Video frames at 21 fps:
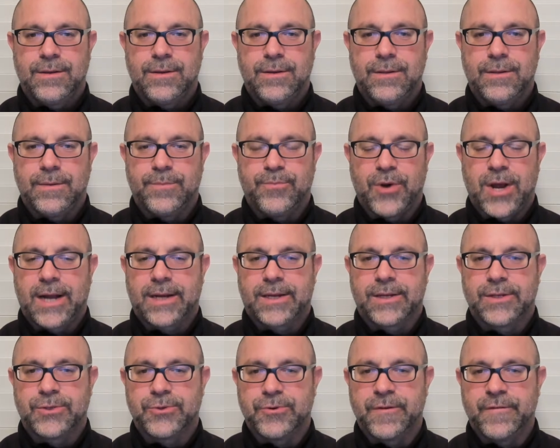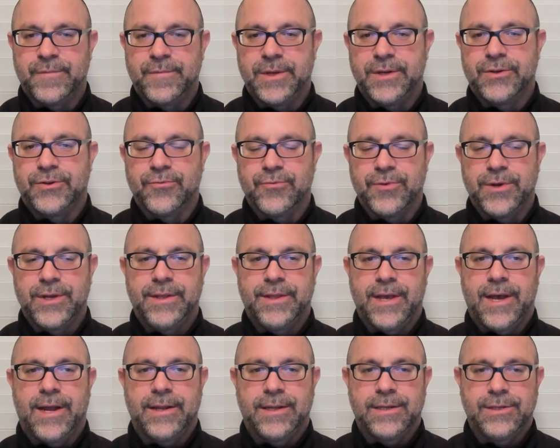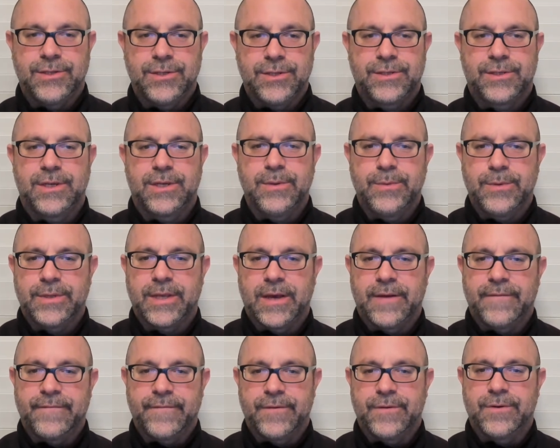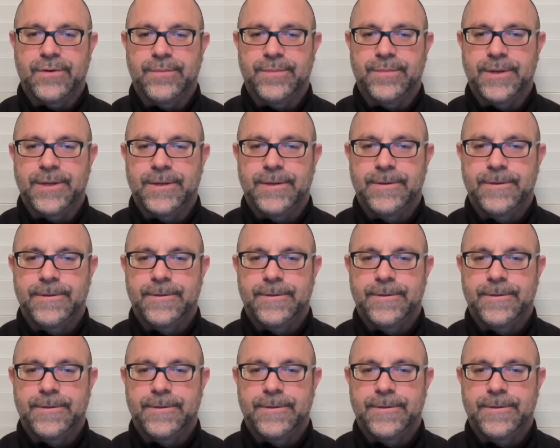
the practice would have been to read that and just sit with that for a little bit.